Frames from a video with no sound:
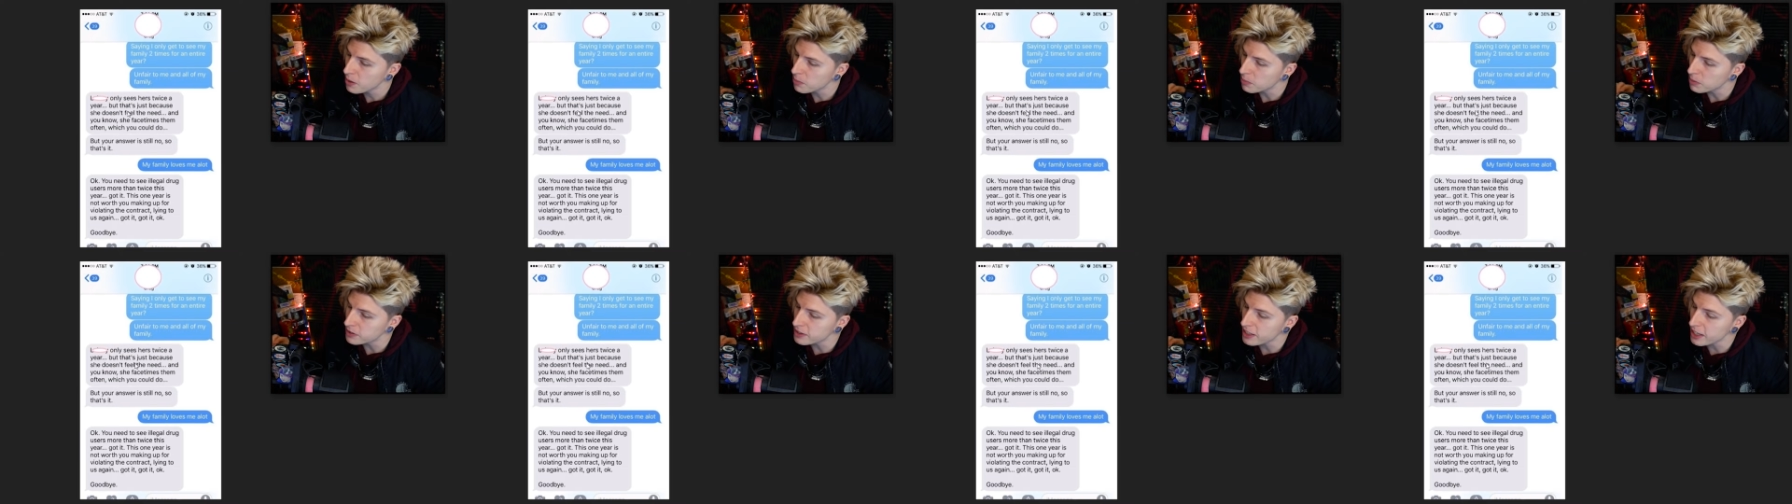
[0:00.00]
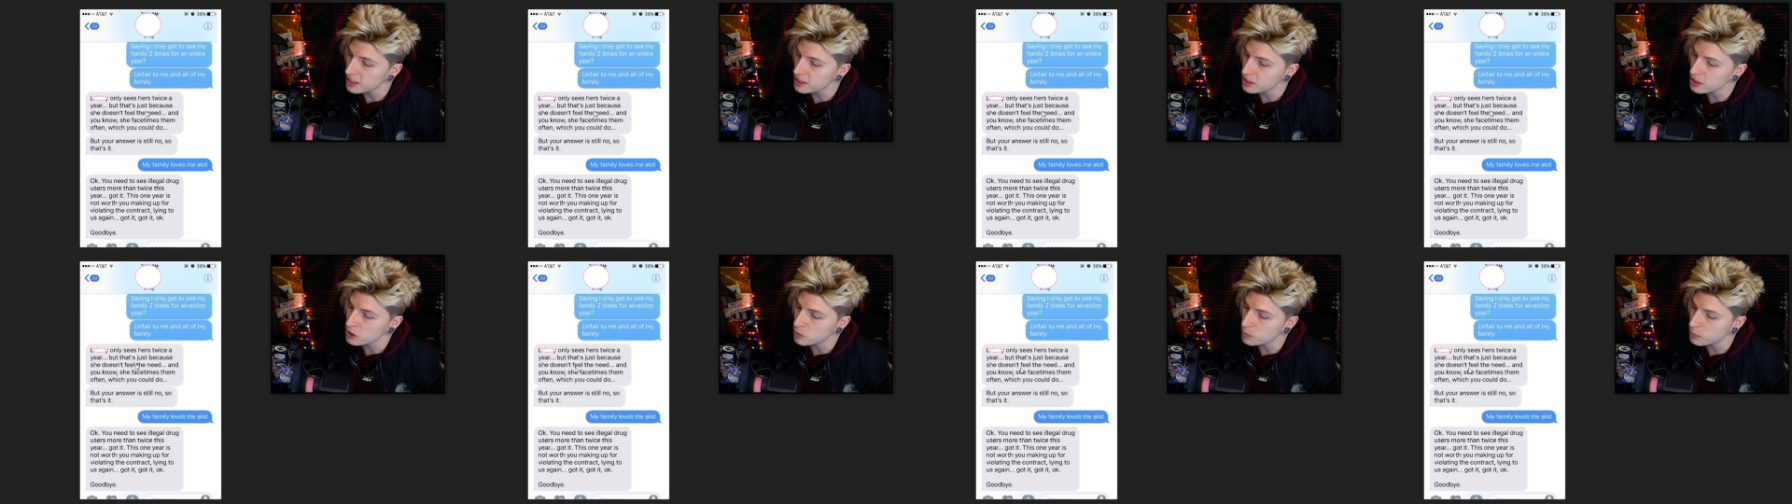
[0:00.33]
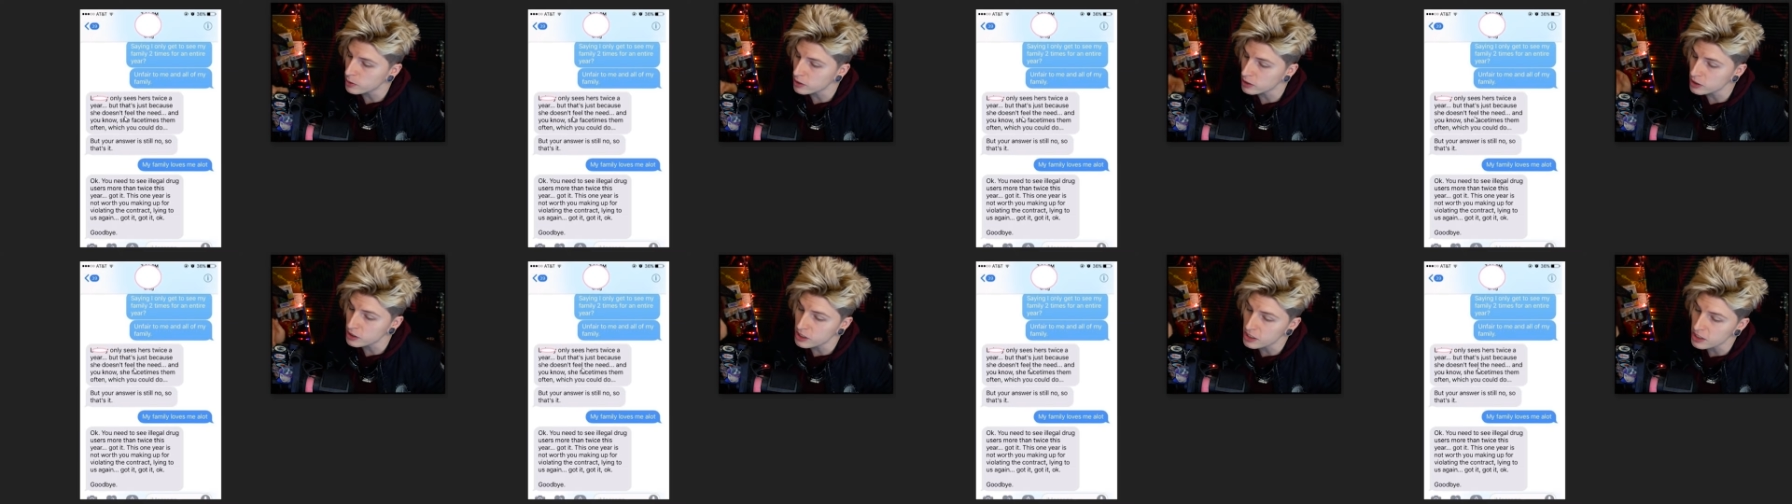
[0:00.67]
but that's just
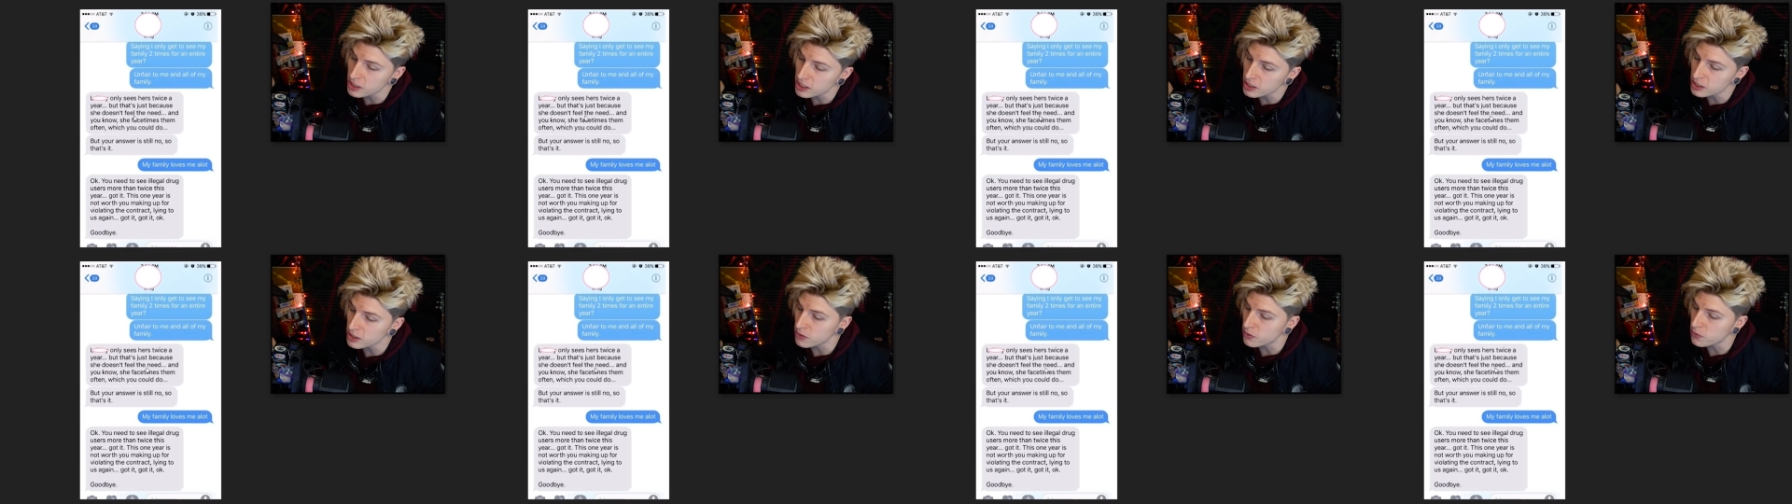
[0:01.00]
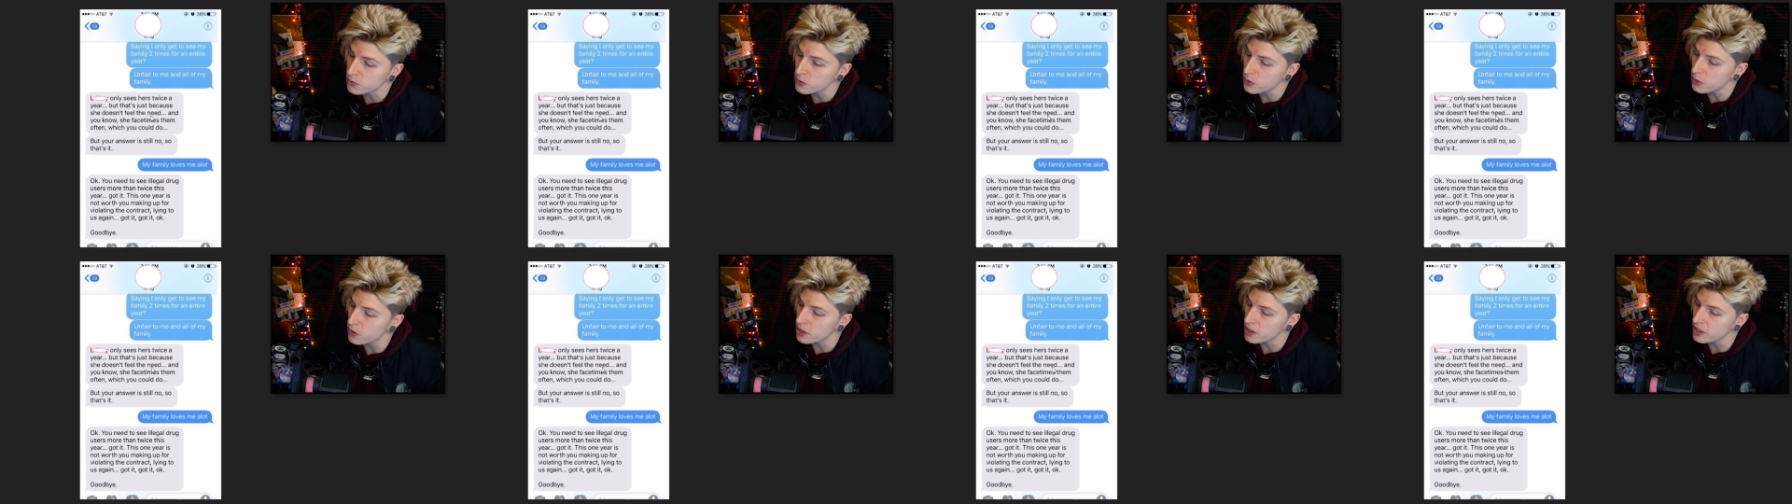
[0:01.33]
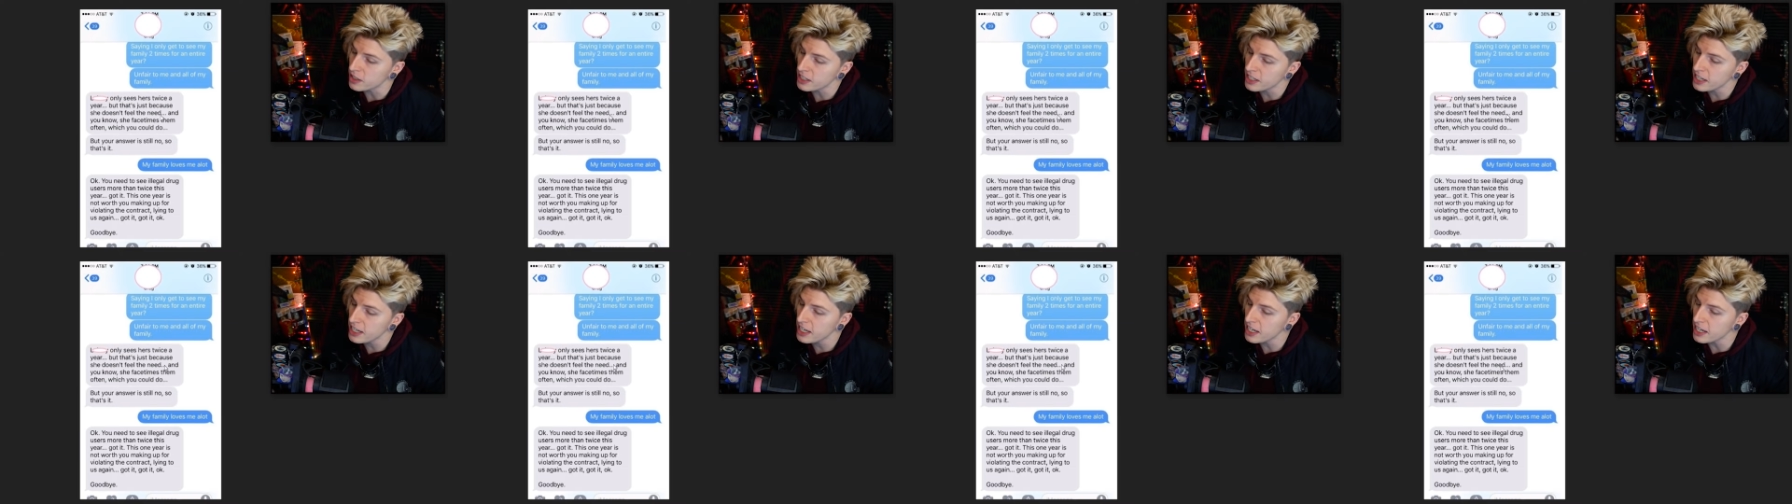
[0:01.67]
because she doesn't feel the
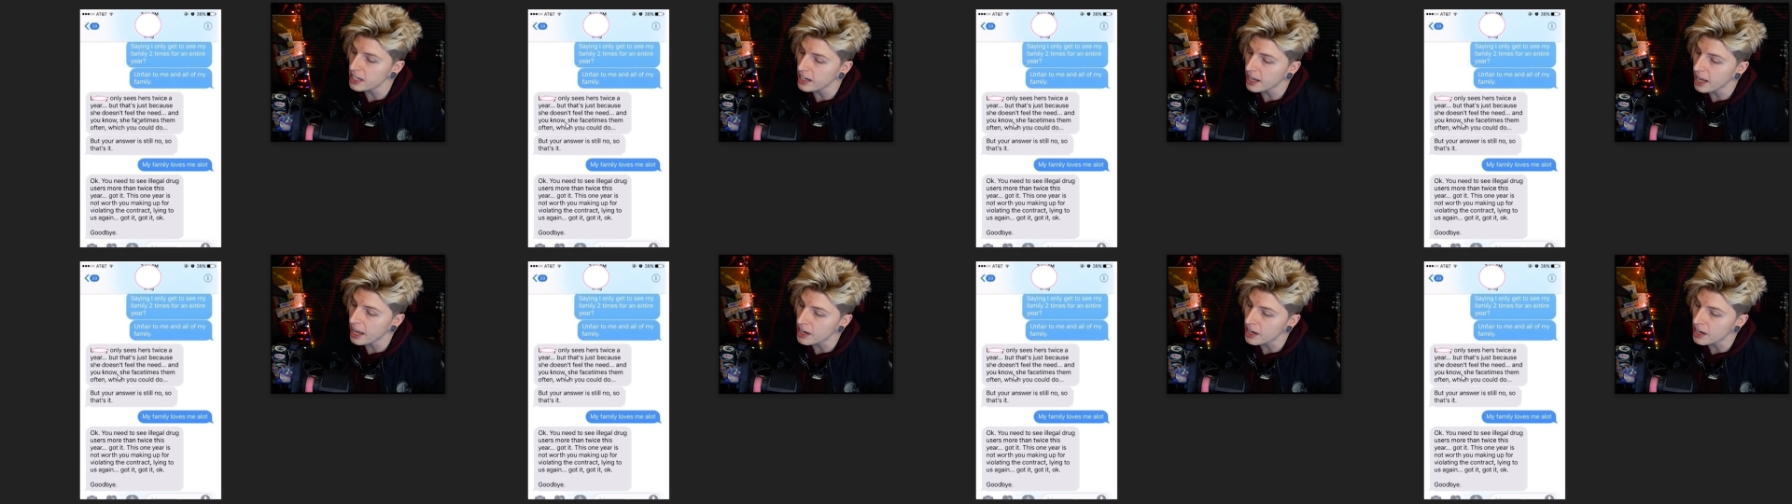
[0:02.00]
need.